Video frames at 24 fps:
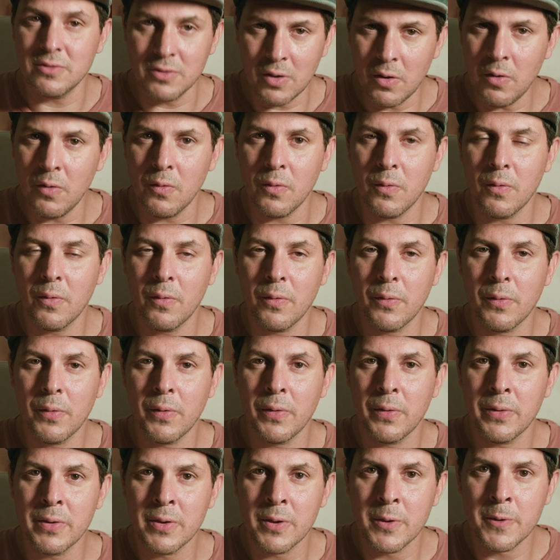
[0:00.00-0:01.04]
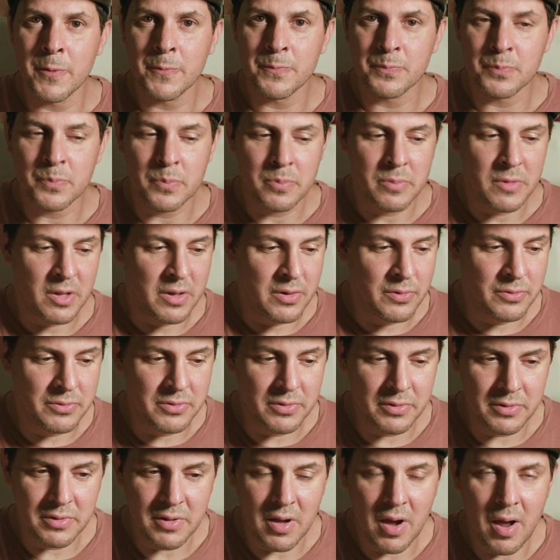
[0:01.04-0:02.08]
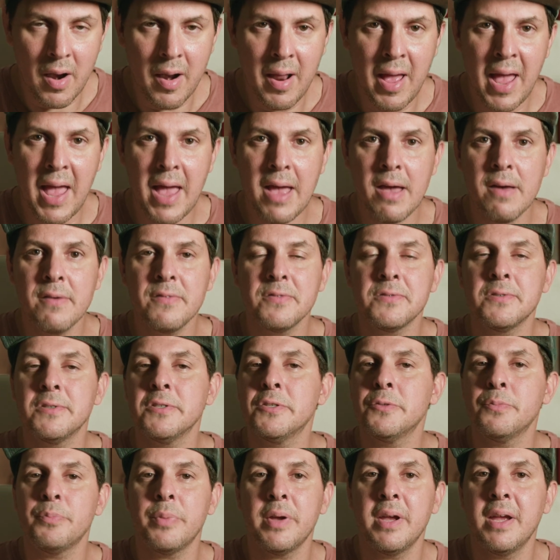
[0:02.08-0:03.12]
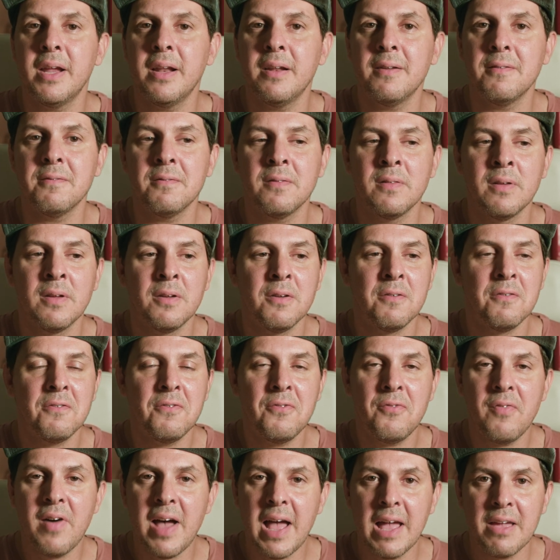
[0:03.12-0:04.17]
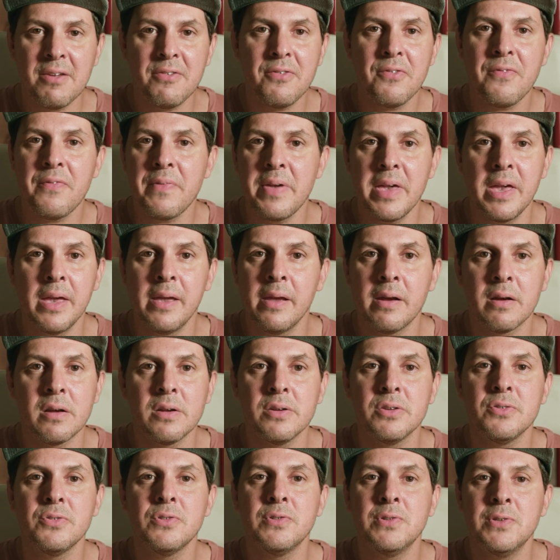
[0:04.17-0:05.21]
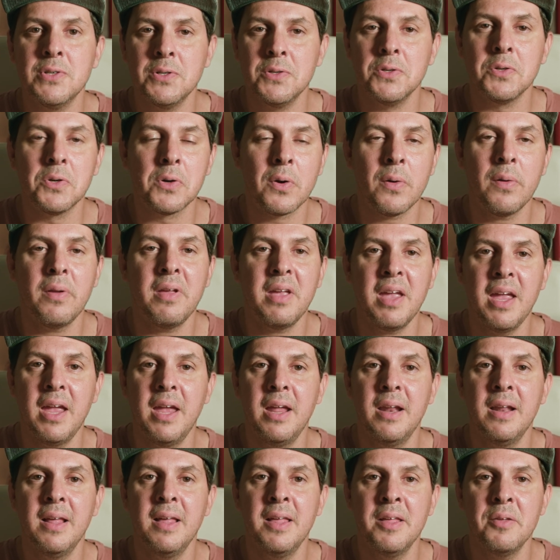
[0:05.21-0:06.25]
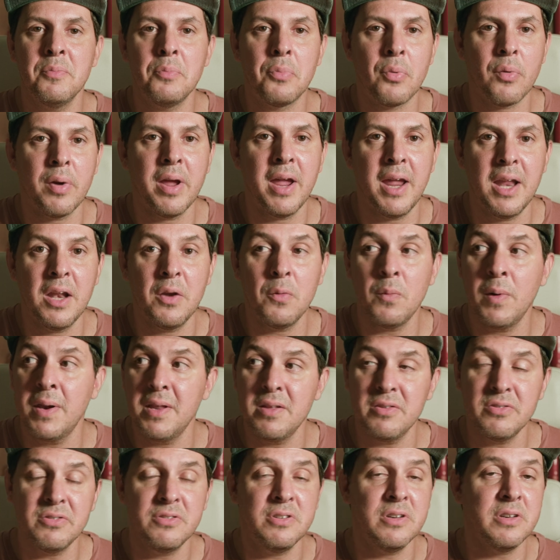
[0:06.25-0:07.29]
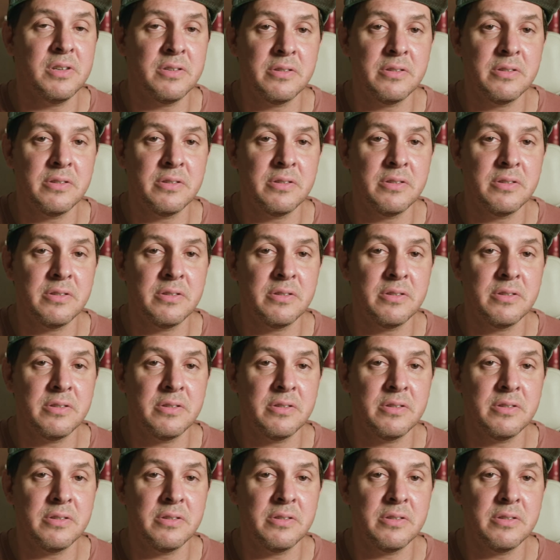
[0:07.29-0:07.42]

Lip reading: no. You do not have to spend five figures to create a brand when you're